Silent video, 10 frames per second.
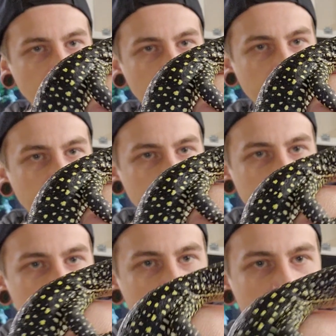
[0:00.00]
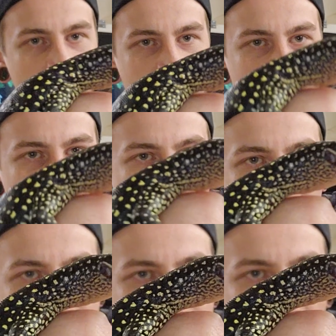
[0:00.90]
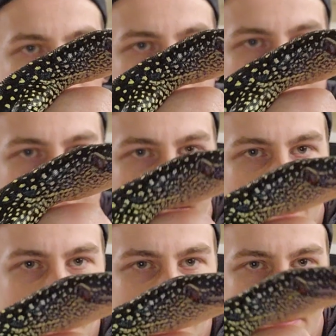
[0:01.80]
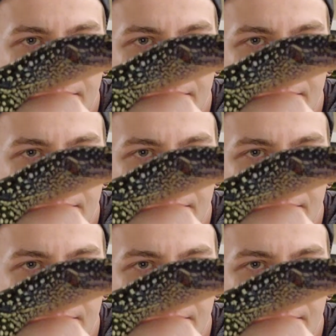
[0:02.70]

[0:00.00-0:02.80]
And in my experience, it's always kind of been